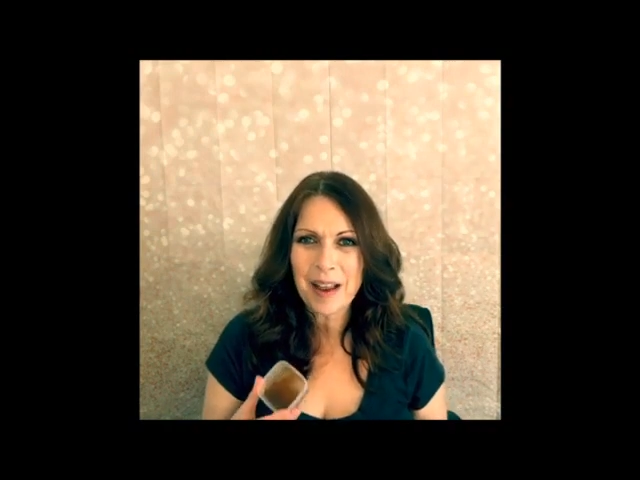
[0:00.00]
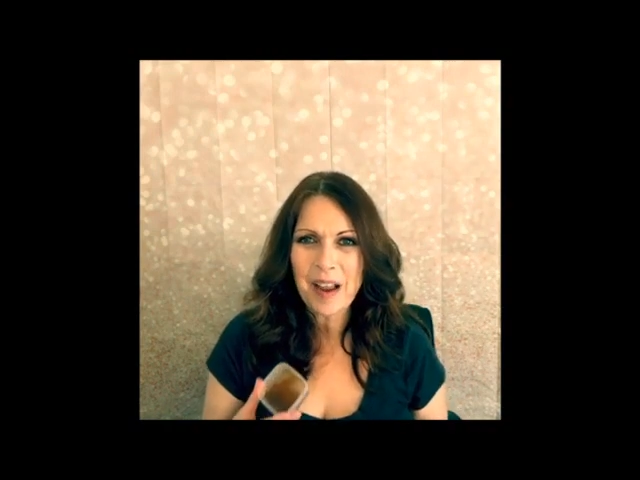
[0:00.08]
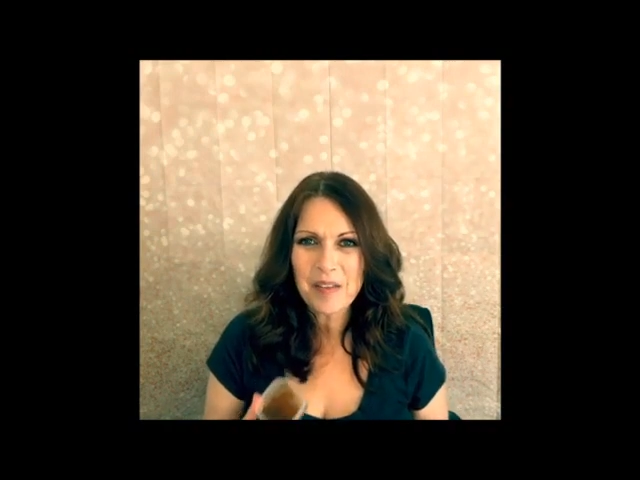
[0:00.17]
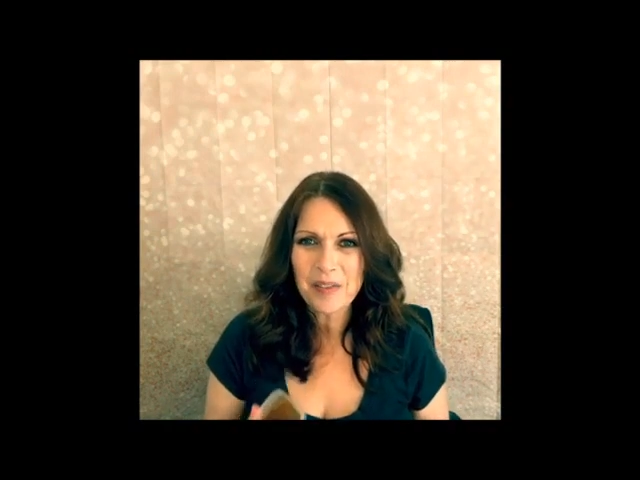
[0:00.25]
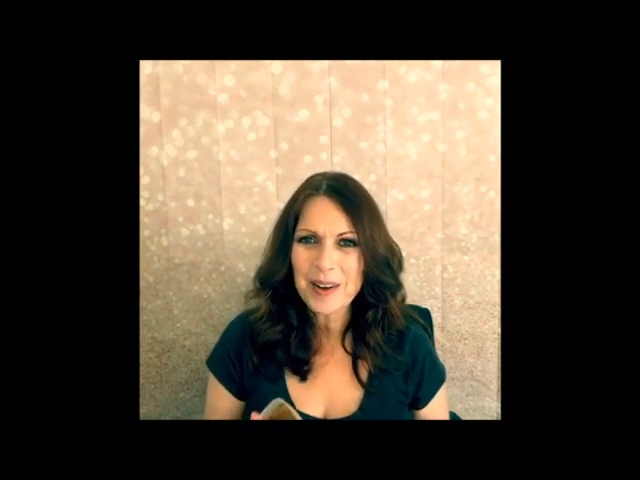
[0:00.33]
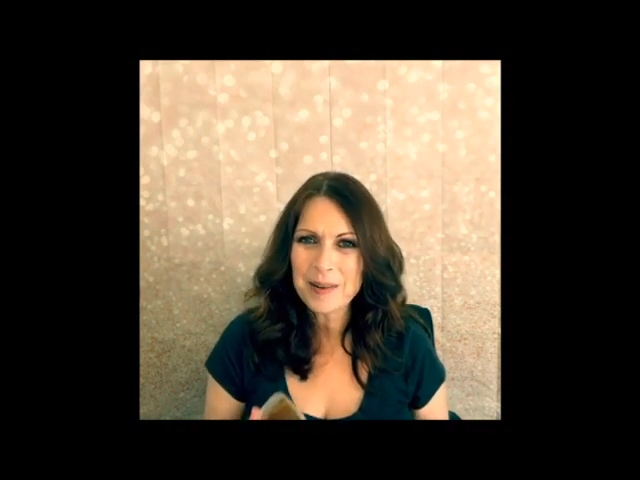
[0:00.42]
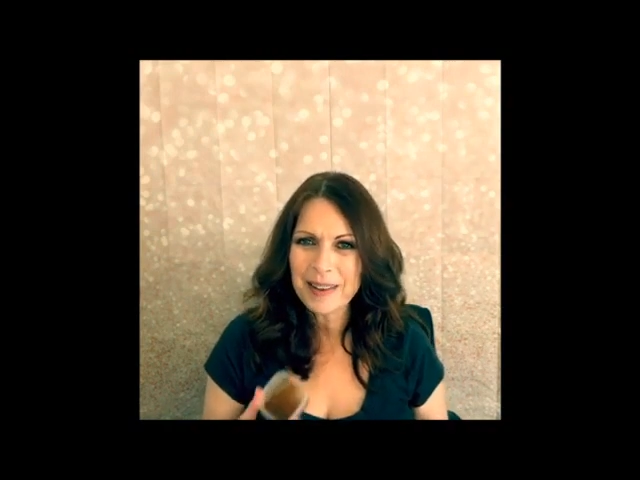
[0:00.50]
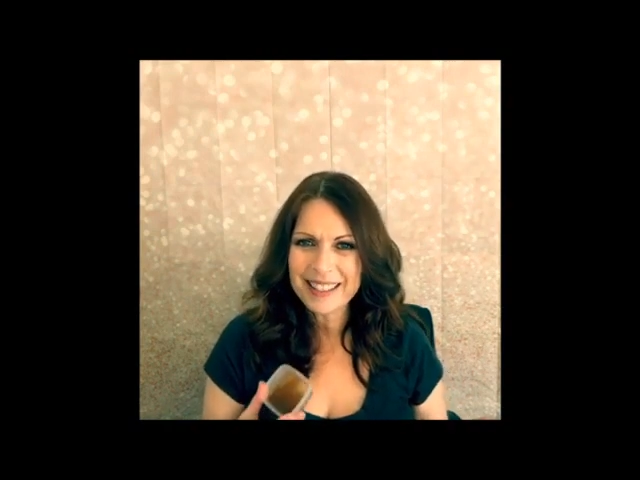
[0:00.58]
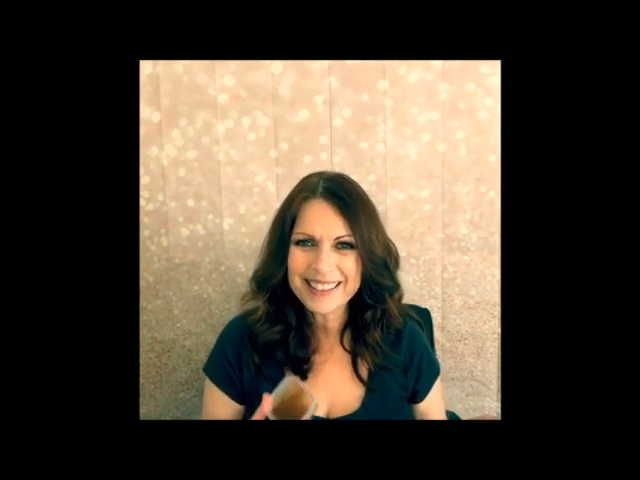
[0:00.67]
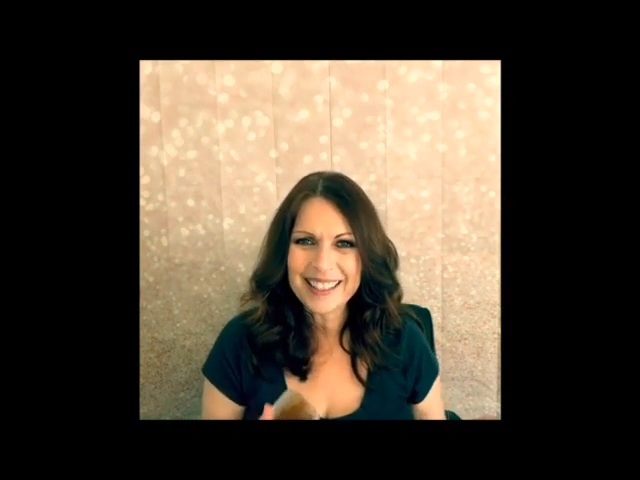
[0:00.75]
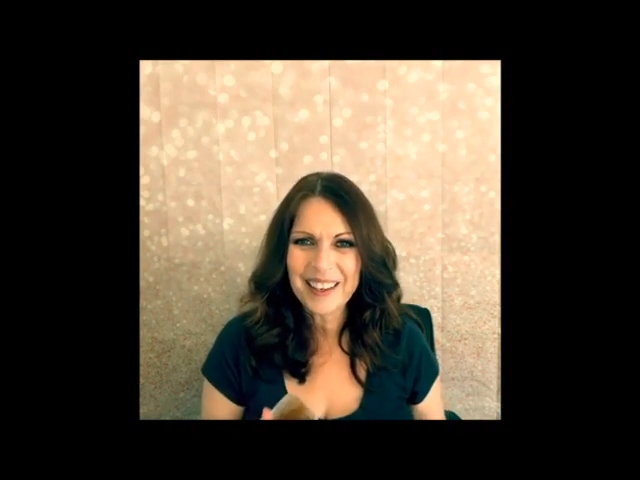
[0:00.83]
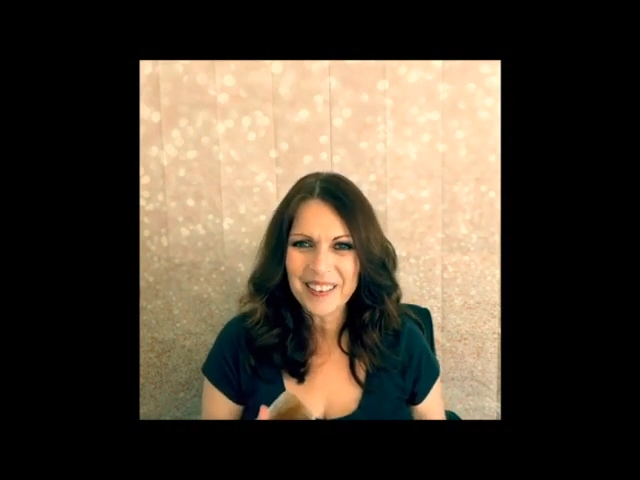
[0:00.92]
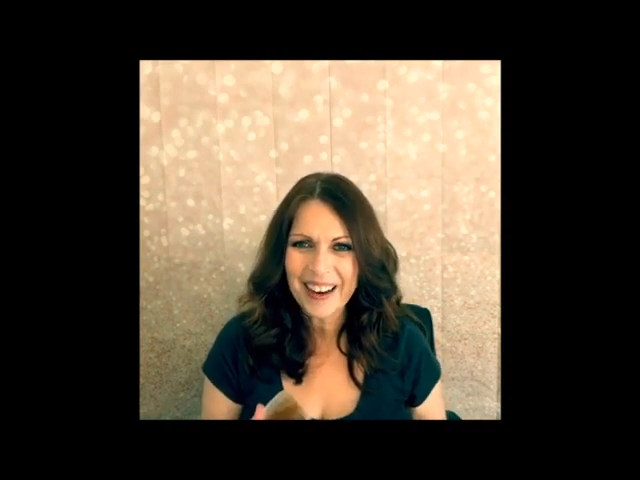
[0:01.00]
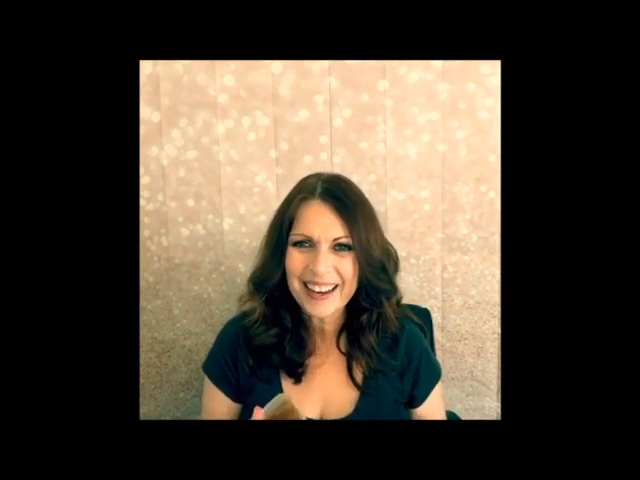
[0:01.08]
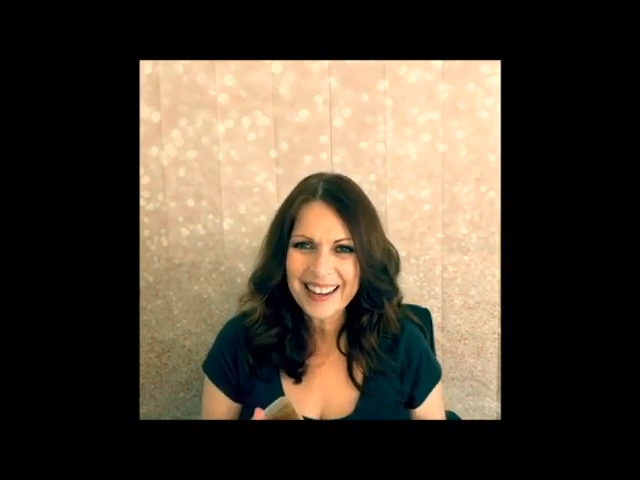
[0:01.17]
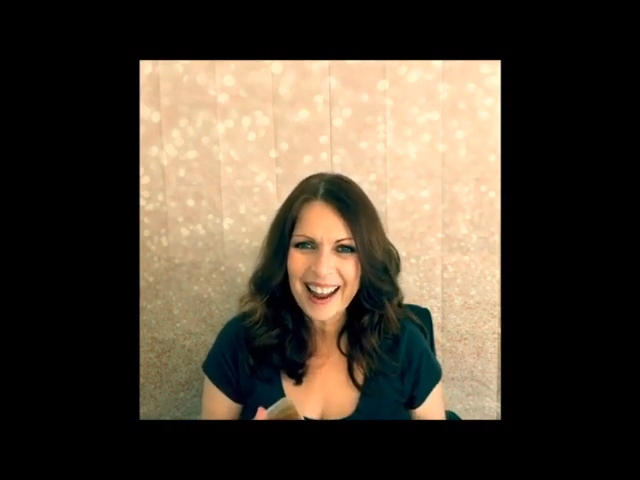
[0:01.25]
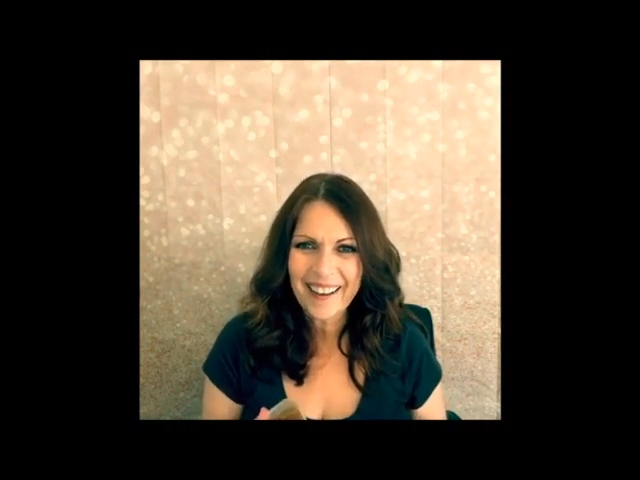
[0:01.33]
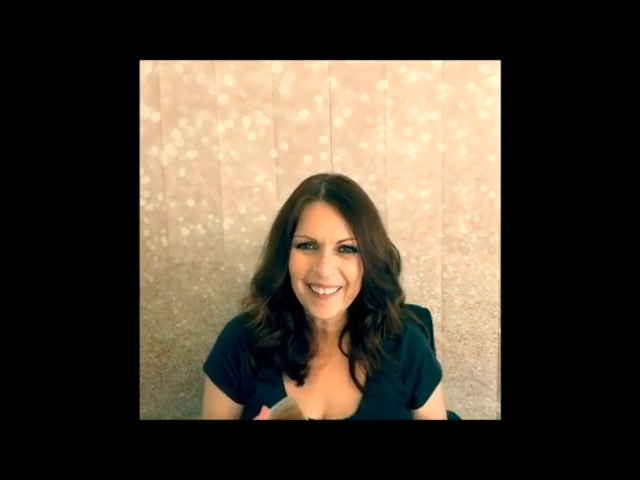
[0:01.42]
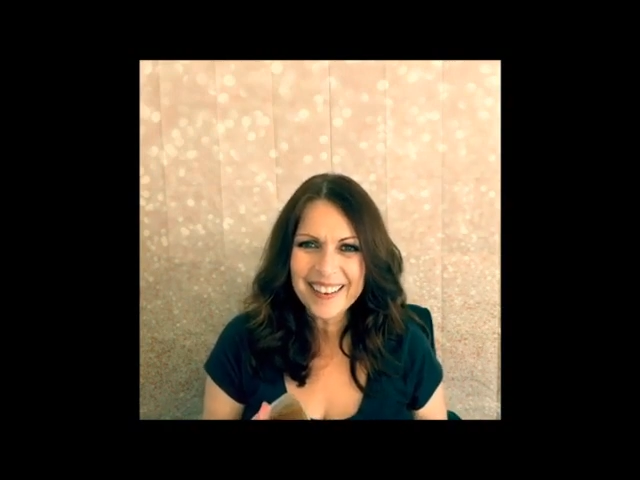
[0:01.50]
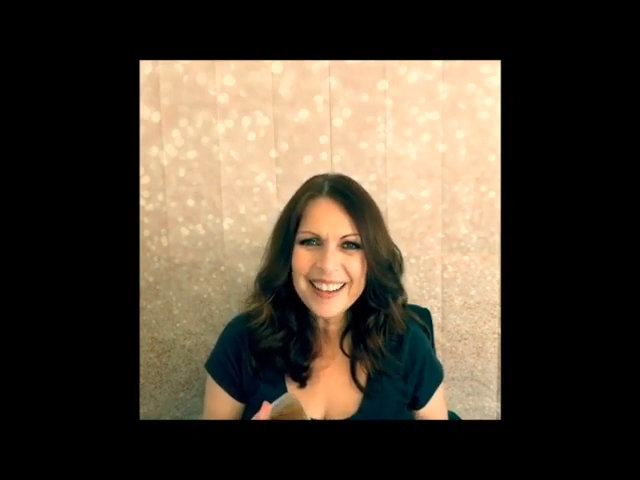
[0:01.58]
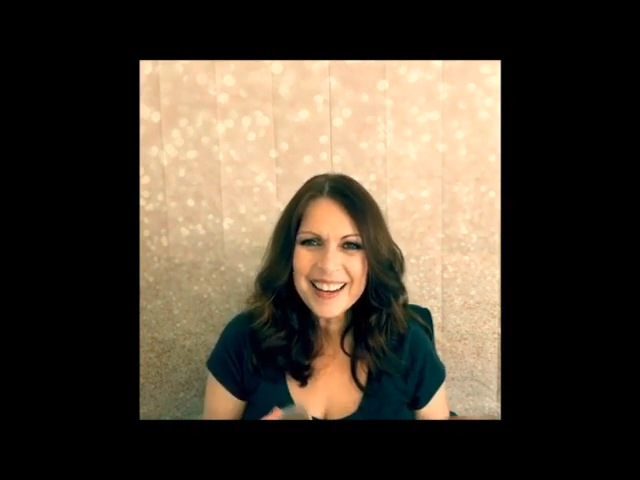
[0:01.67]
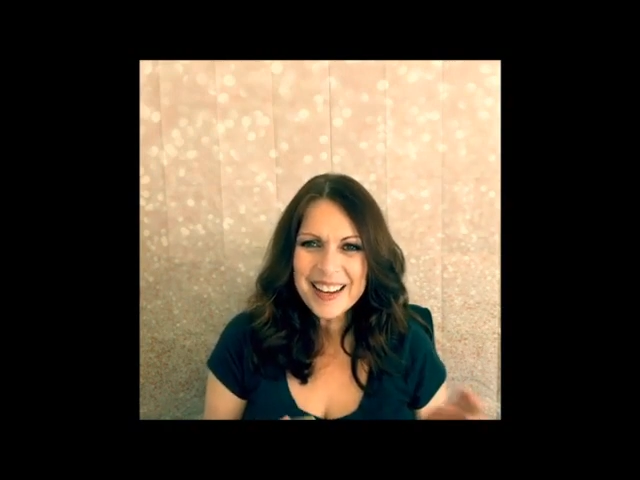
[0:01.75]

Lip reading: not in front of my sink right now,